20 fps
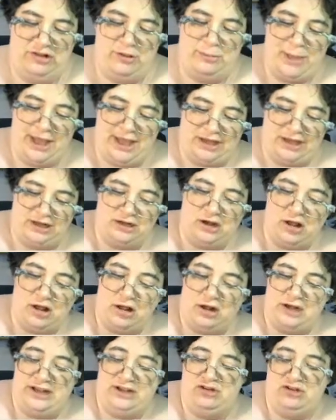make a
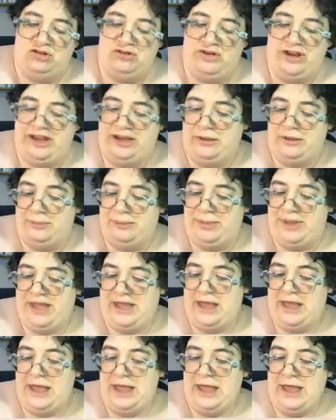gnarly tree can
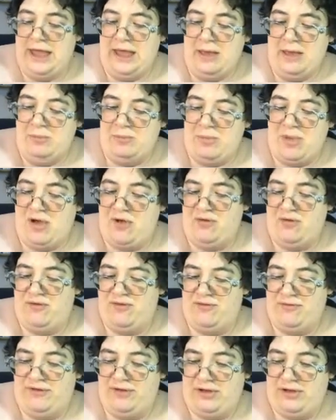be both